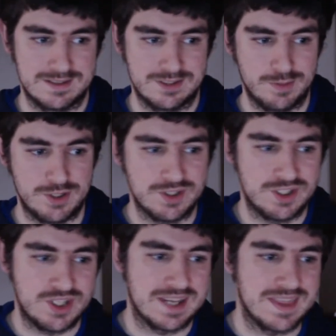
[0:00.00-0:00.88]
So be sure to
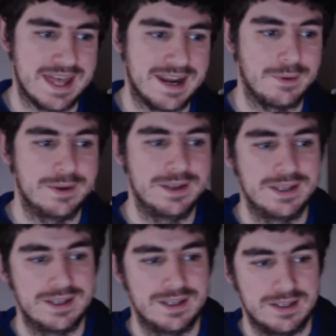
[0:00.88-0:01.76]
check that out
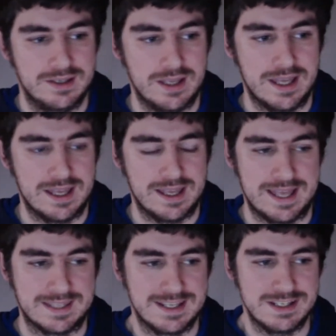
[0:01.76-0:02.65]

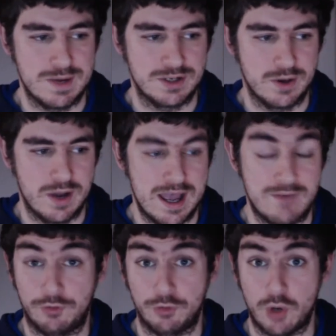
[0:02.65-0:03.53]
at Kenzie Retro. I've
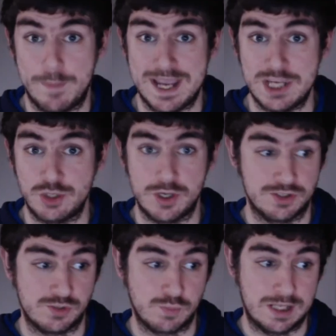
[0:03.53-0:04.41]
also got a Patreon
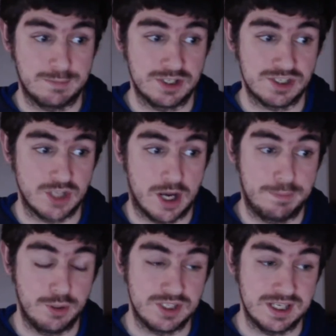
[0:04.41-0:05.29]
as well. I'm going to start
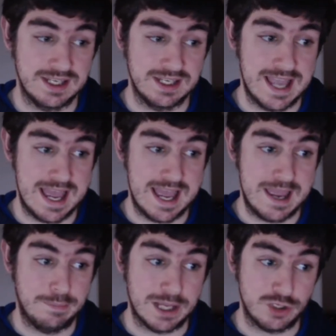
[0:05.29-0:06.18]
putting
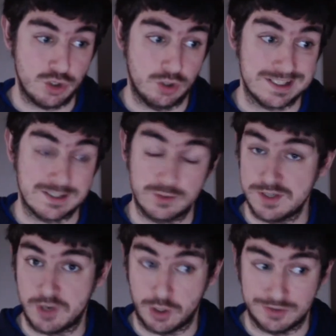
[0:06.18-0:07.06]
Patreon
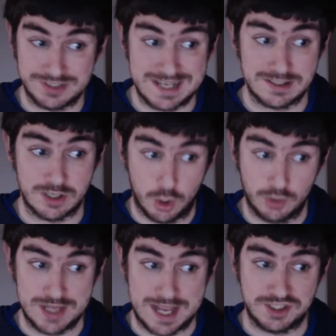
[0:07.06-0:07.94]
exclusive content
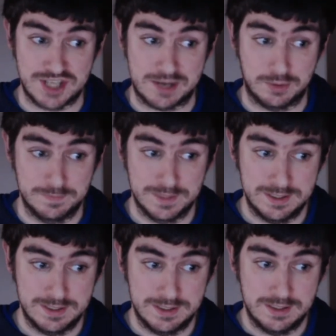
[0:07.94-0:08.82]
on that channel.
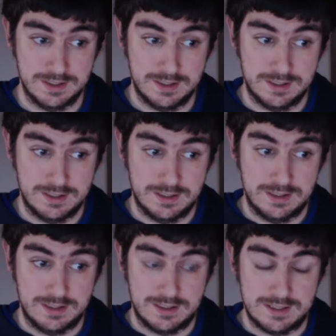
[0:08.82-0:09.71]

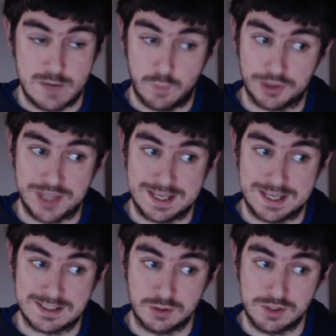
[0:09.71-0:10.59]
Now, what that
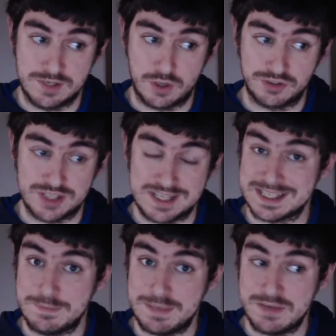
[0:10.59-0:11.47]
exclusive content is
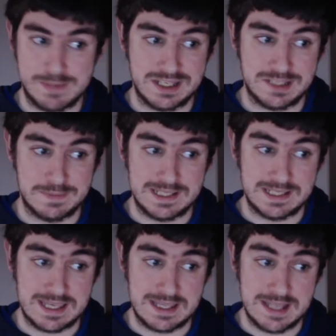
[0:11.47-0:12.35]
going to be remains to be
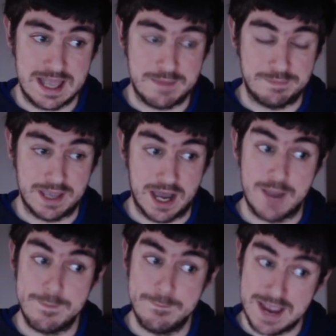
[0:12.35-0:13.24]
seen, but I
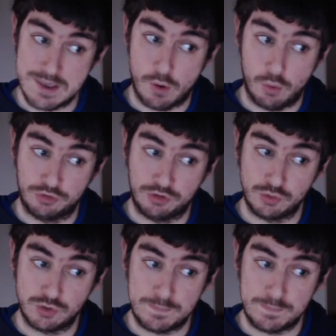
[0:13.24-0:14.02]
might also,